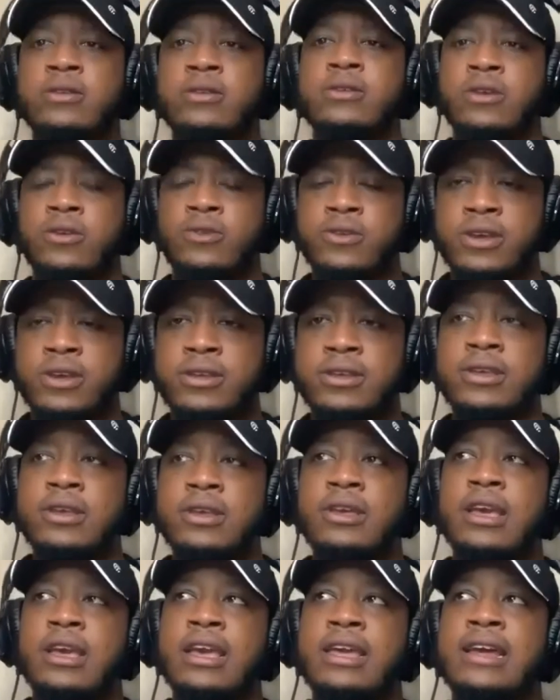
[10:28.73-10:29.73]
Okay.
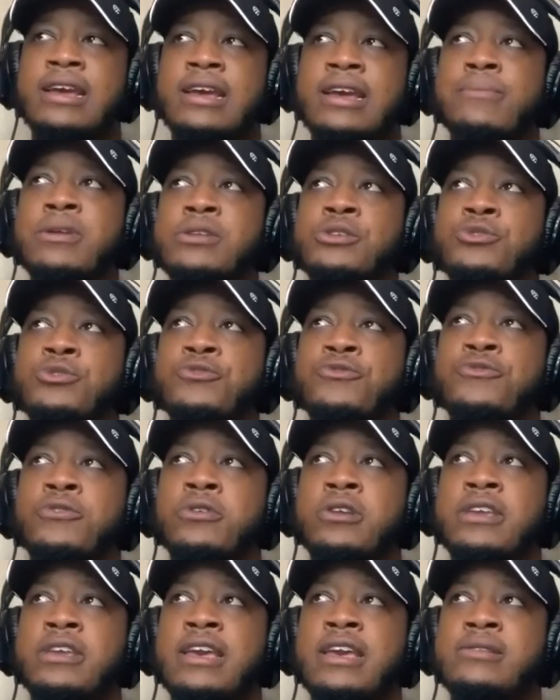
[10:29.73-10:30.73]
And I commend you
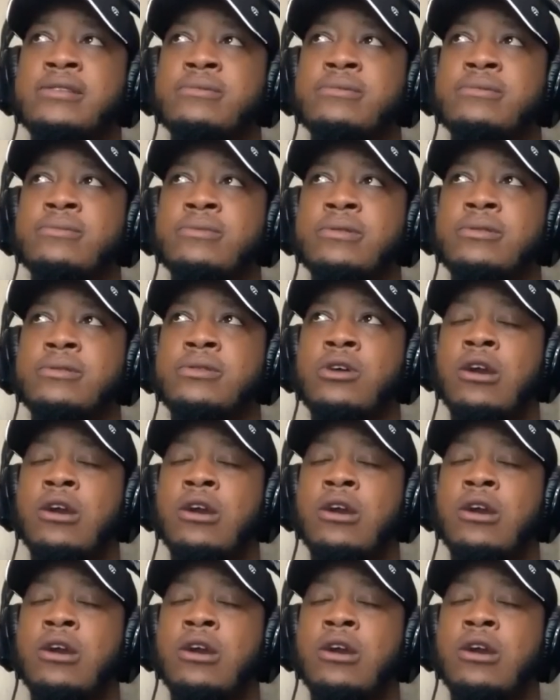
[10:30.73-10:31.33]
for, again,